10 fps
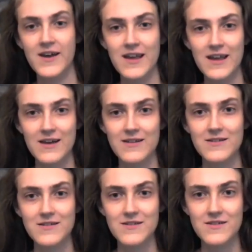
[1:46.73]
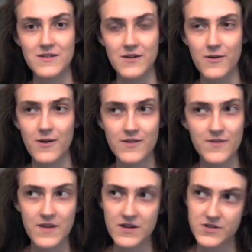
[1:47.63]
And, all
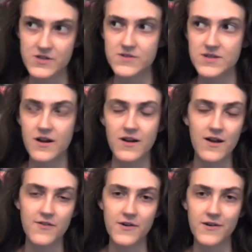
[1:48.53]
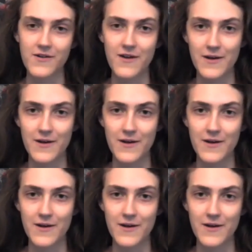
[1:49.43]
of the issues that are covered,